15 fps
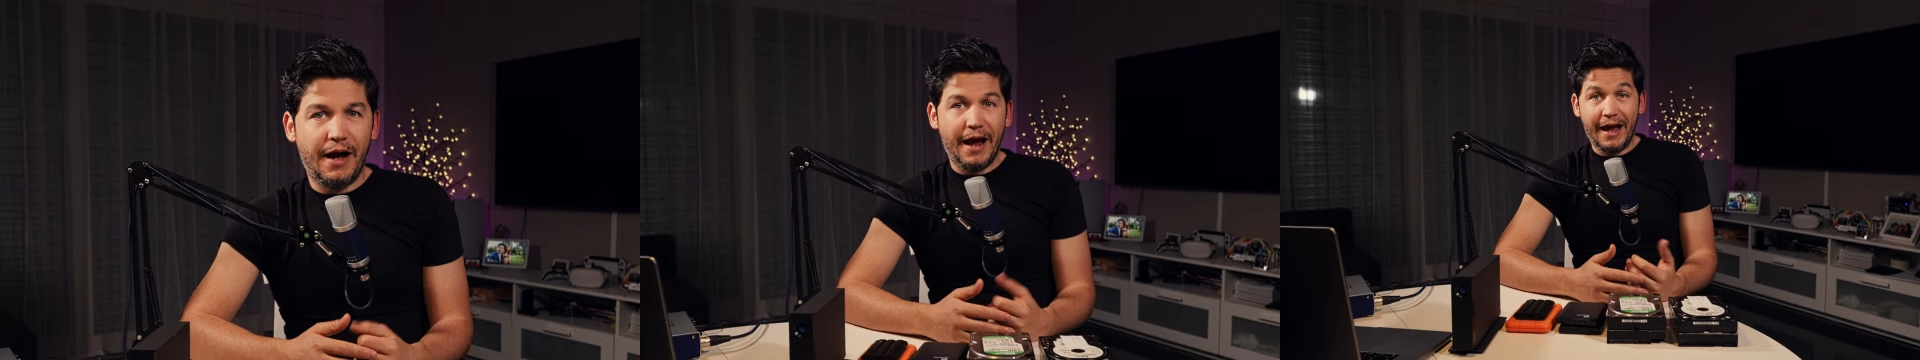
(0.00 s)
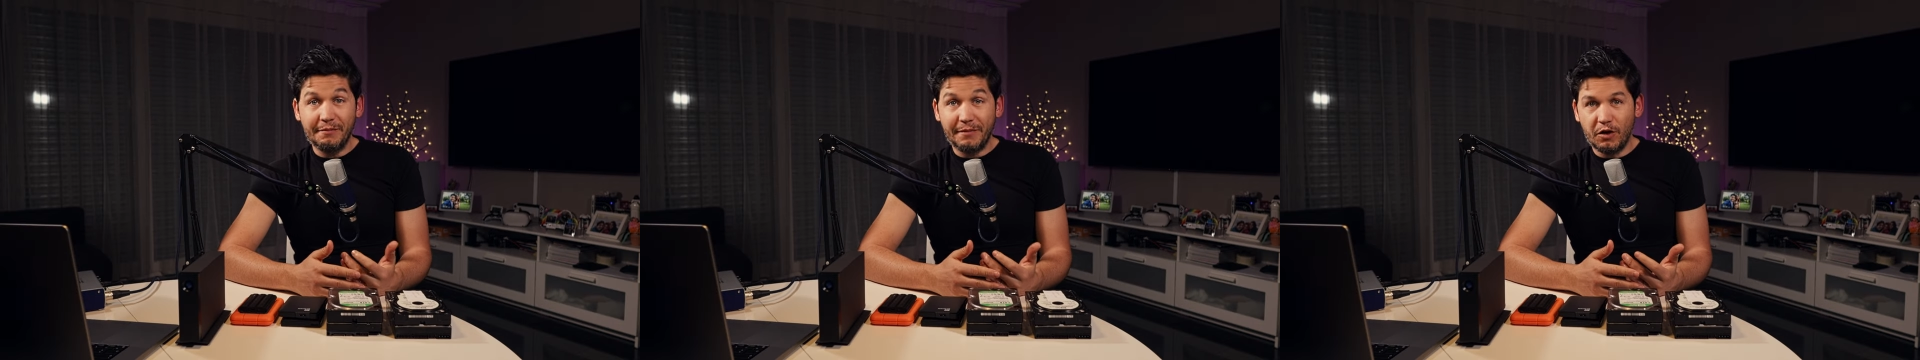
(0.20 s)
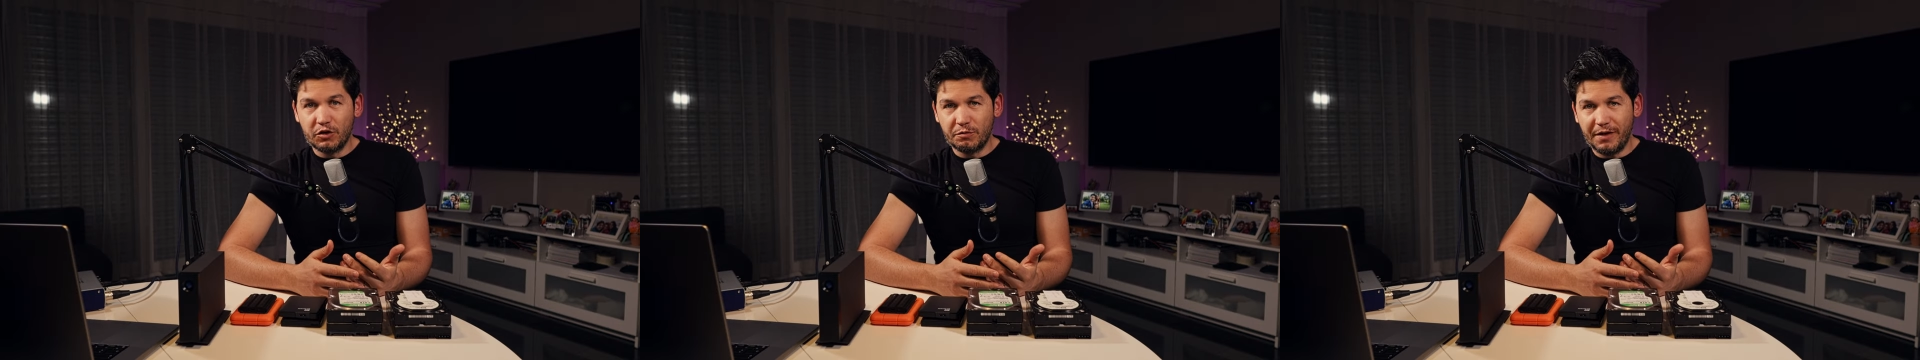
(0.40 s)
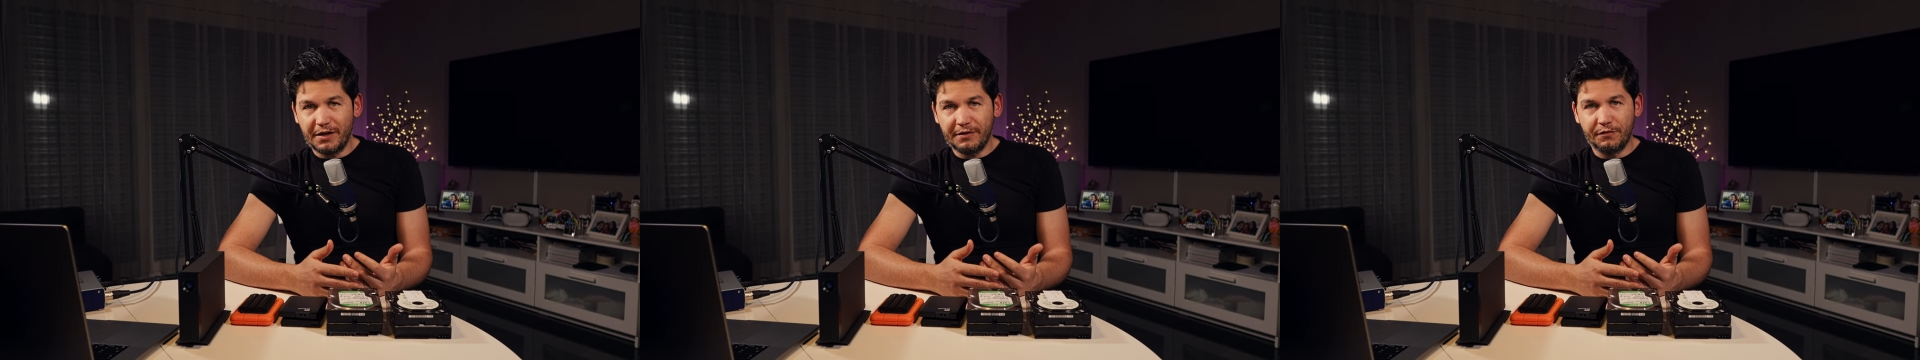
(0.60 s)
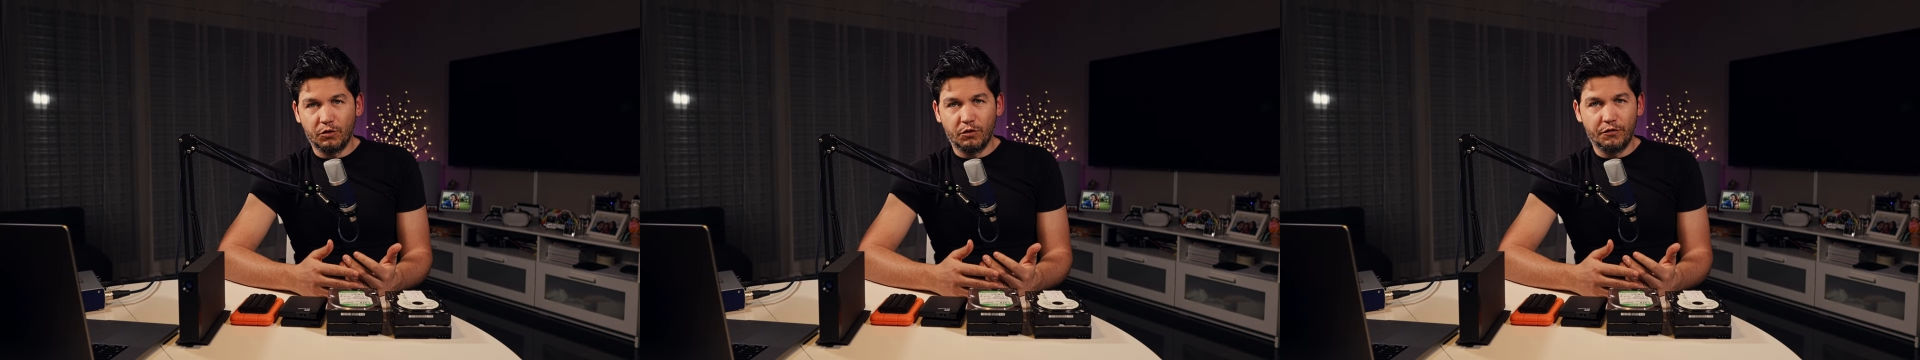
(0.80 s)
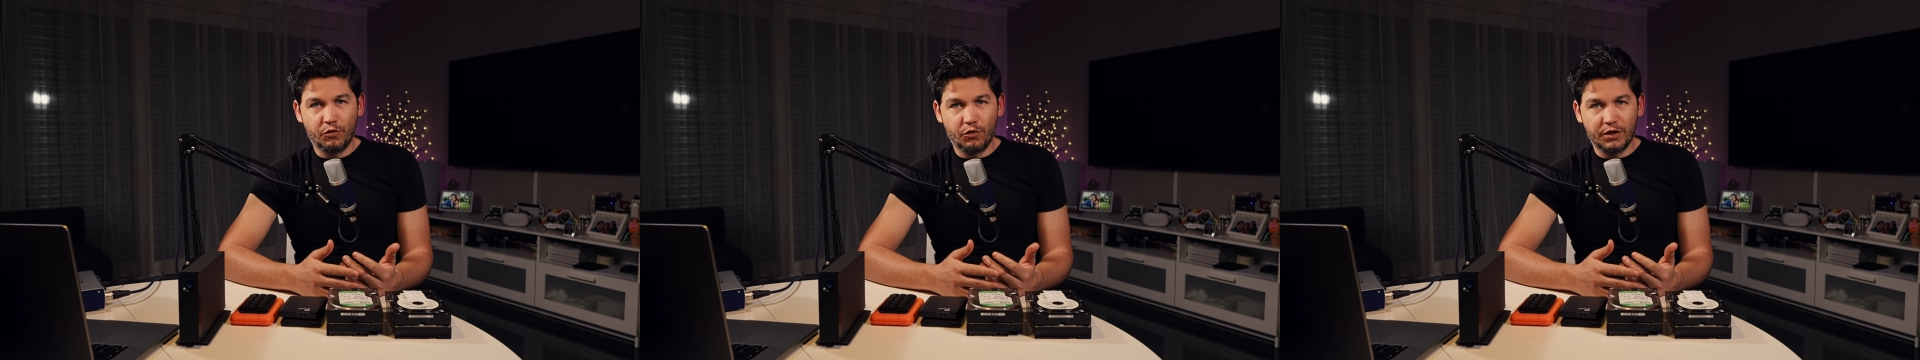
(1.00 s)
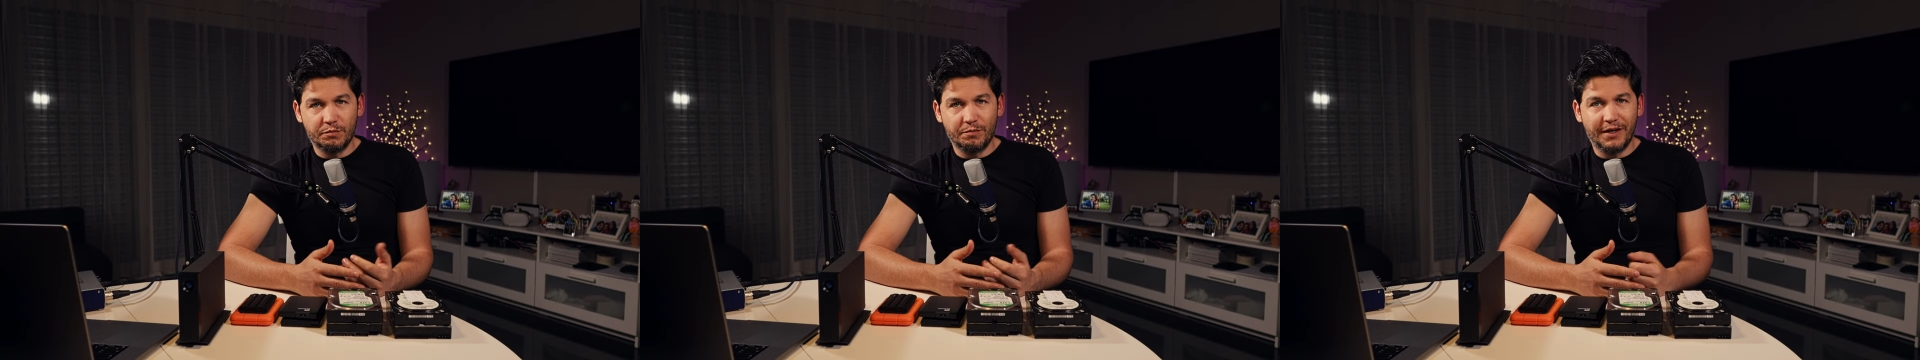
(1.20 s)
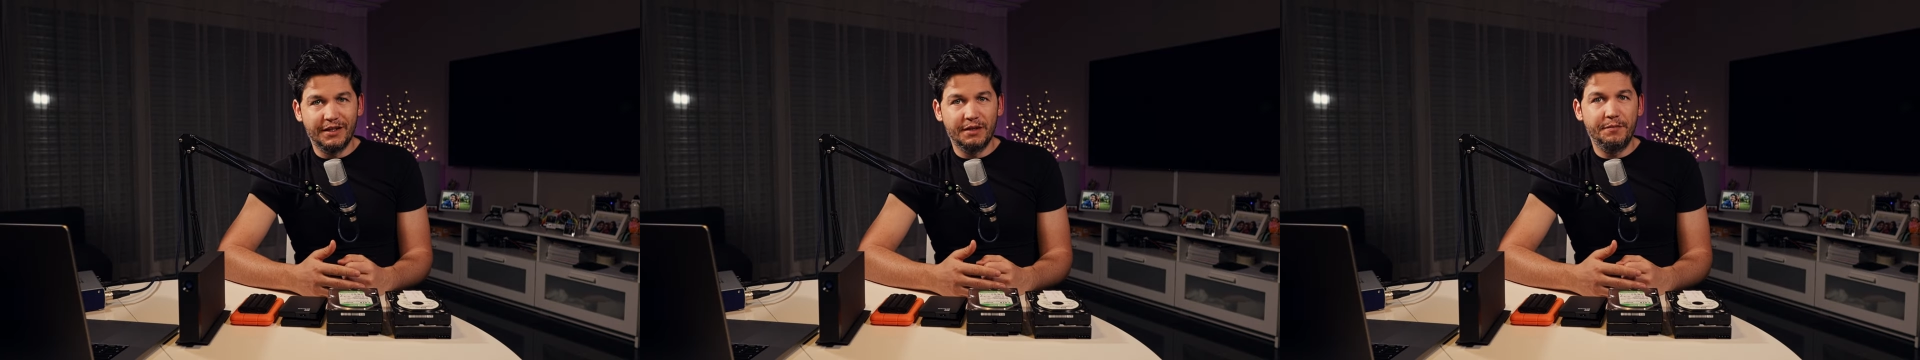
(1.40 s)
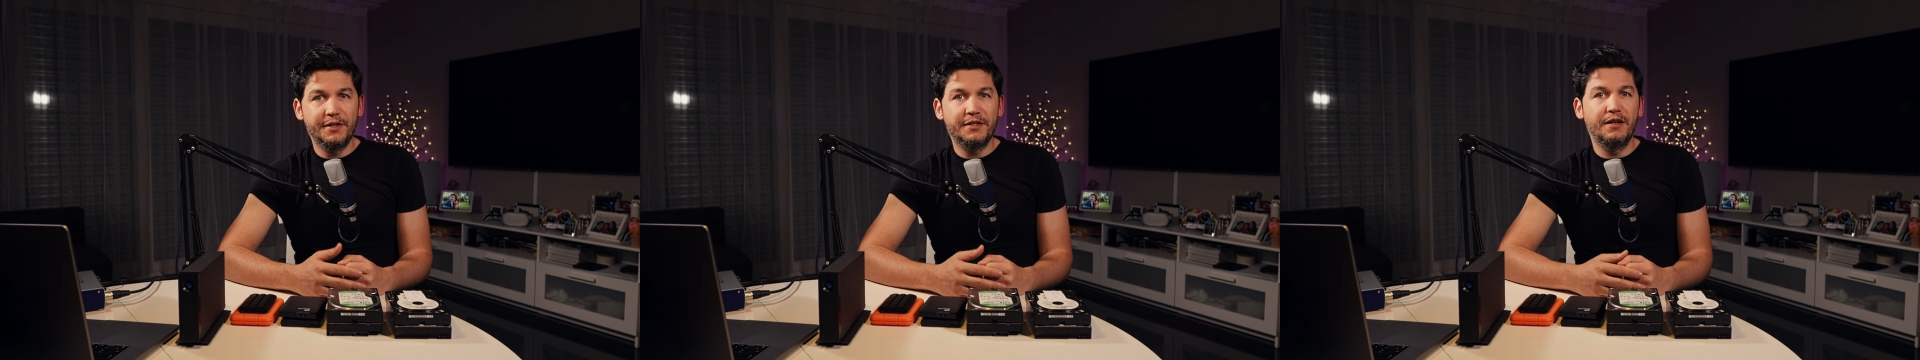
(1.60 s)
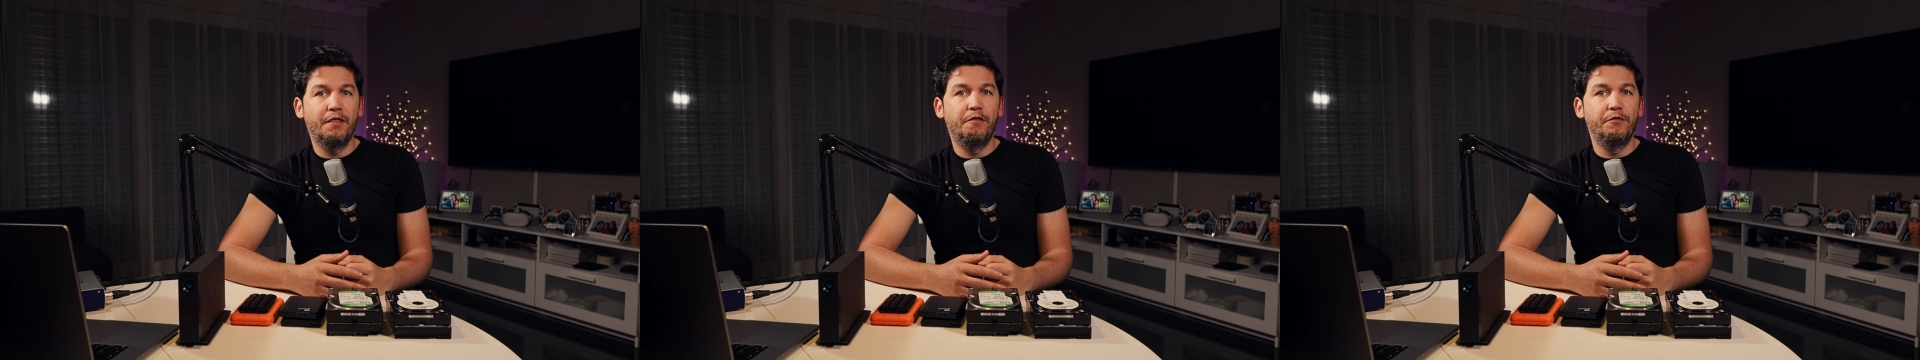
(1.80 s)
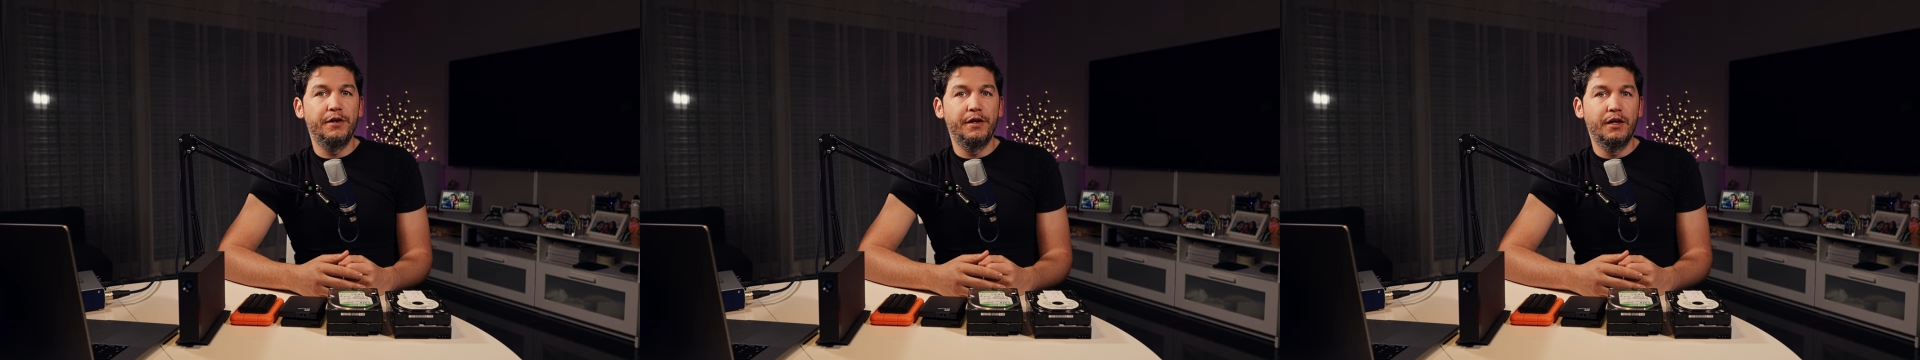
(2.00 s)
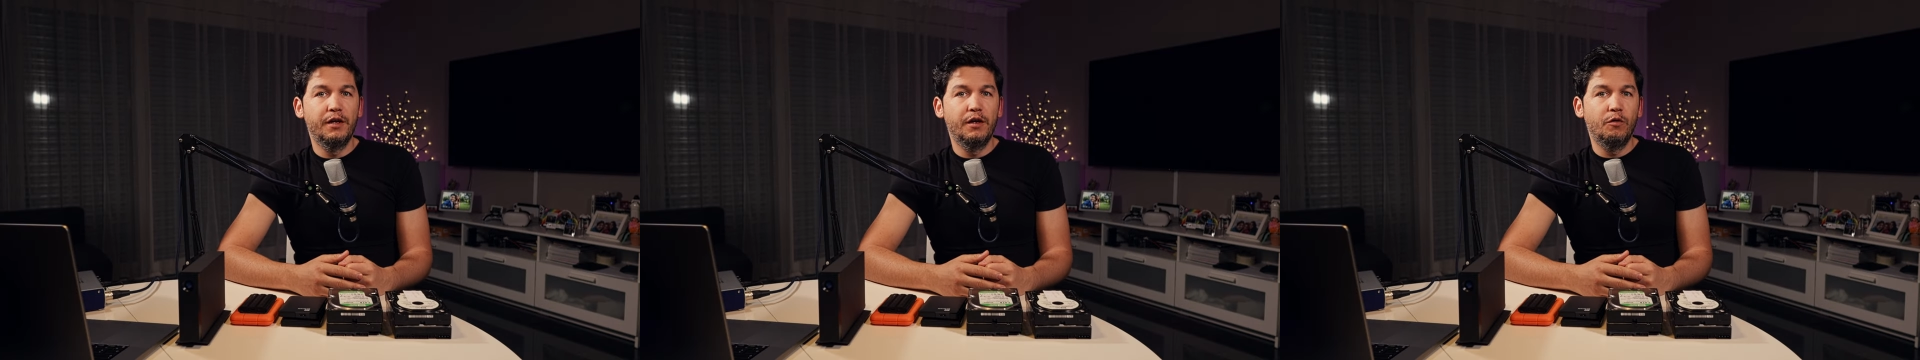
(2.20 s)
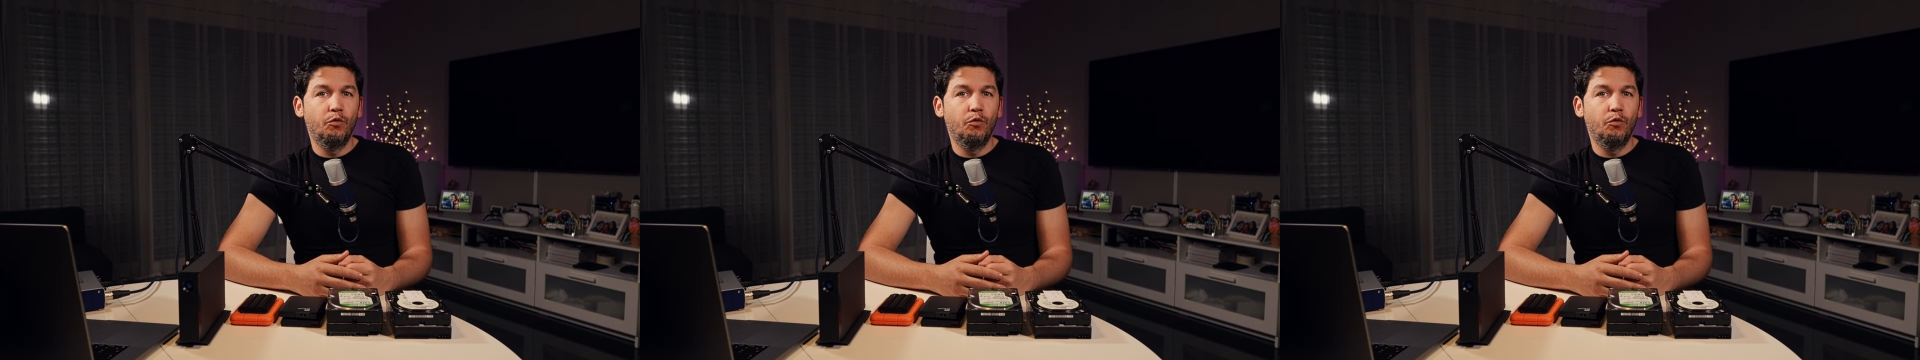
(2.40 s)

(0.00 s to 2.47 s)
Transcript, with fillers: I had my own smartphone, of course, but the Pixel 3